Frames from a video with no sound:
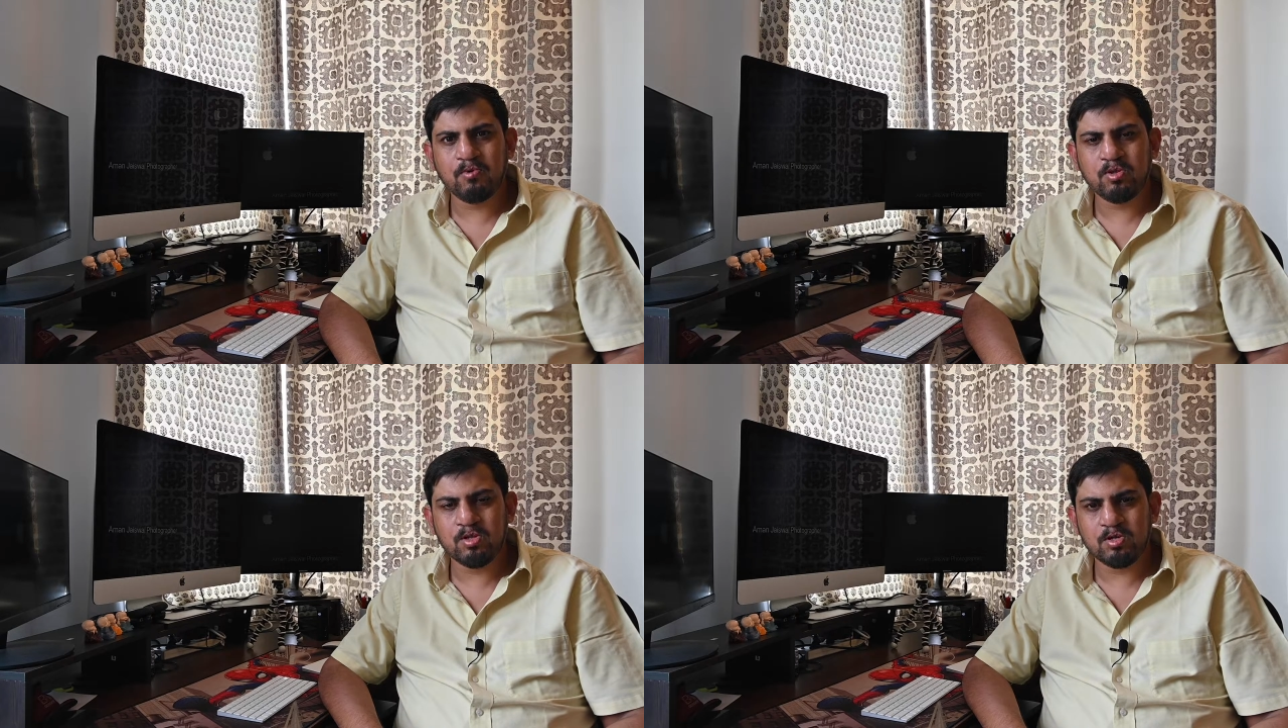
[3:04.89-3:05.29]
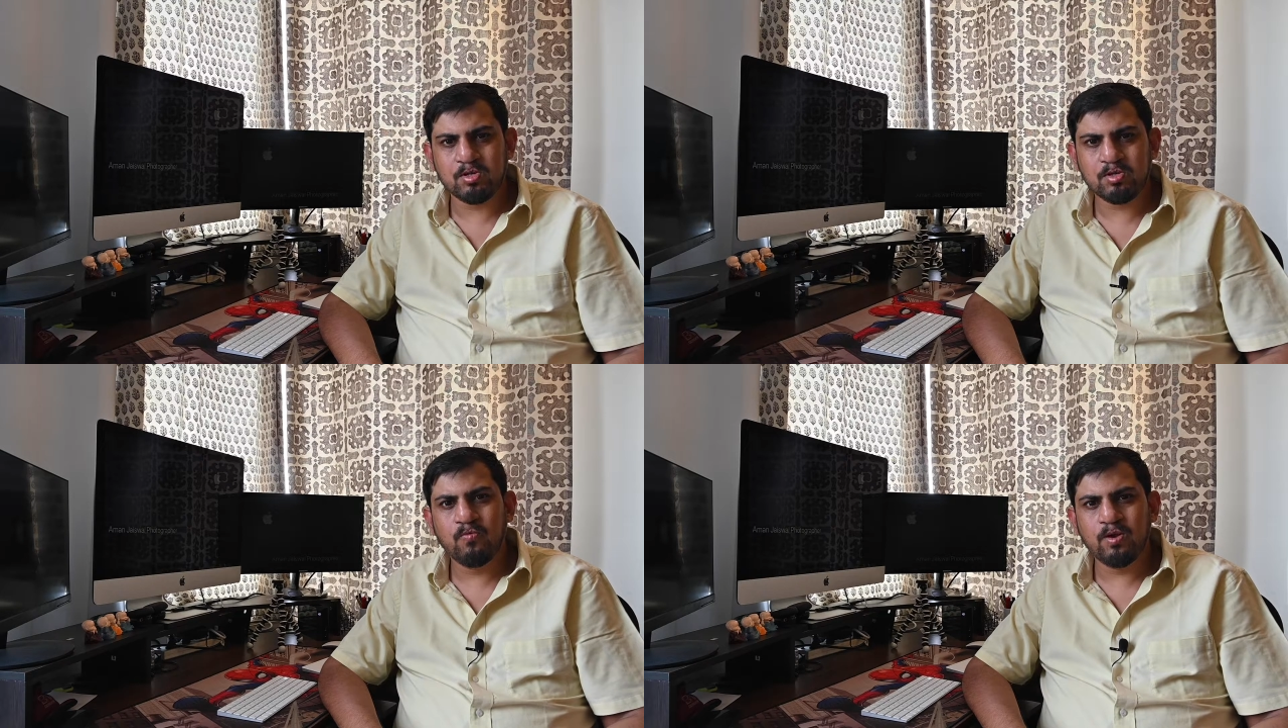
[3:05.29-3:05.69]

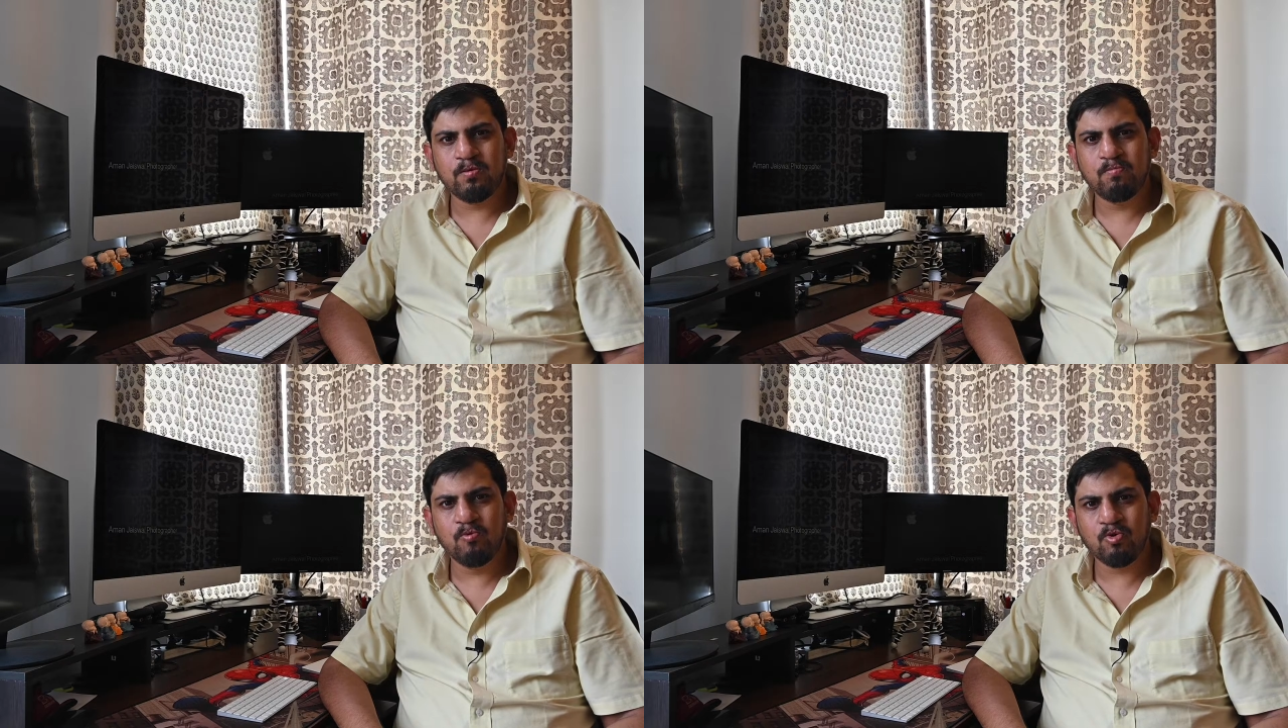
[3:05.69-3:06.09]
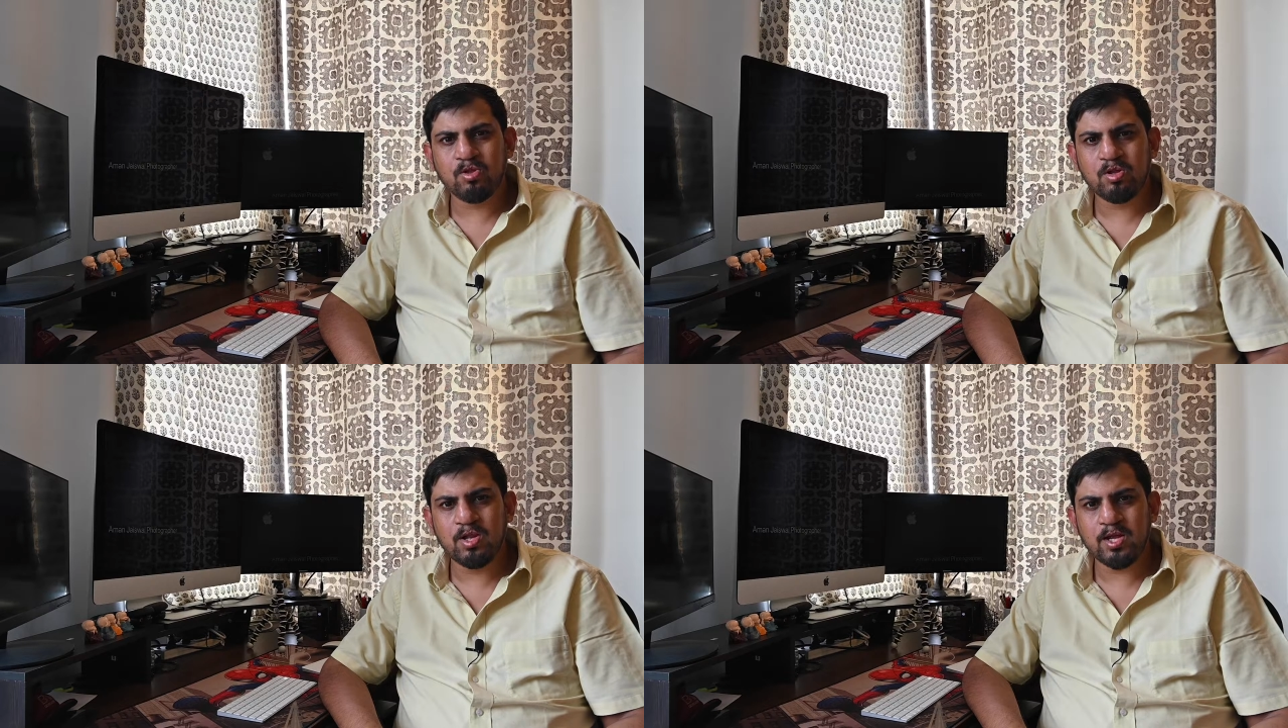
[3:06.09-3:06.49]
results with
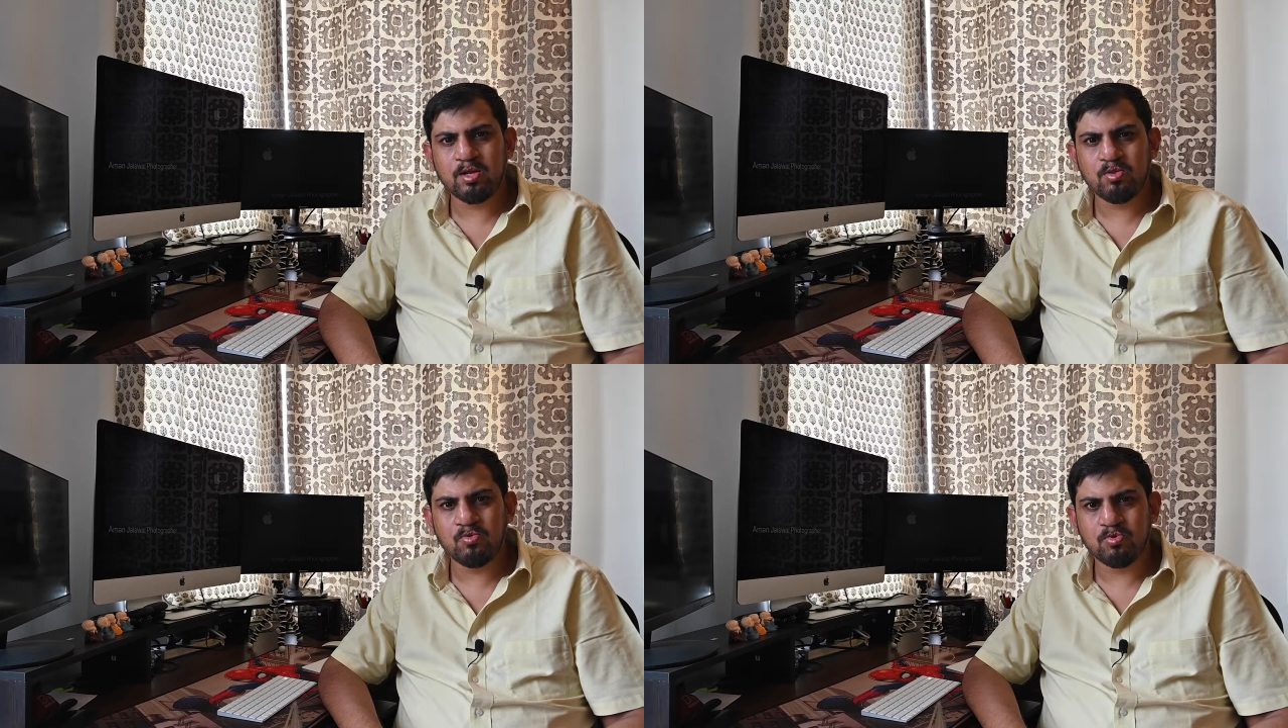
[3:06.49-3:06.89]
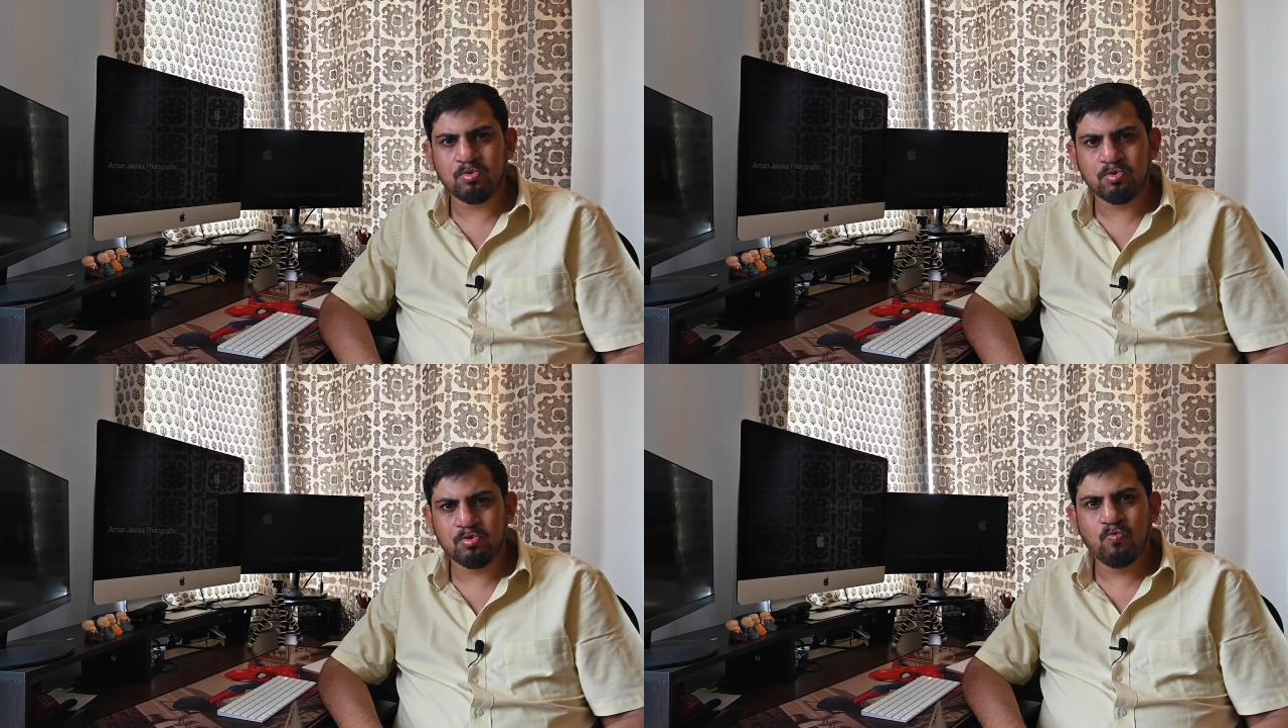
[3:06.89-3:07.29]
most light sources.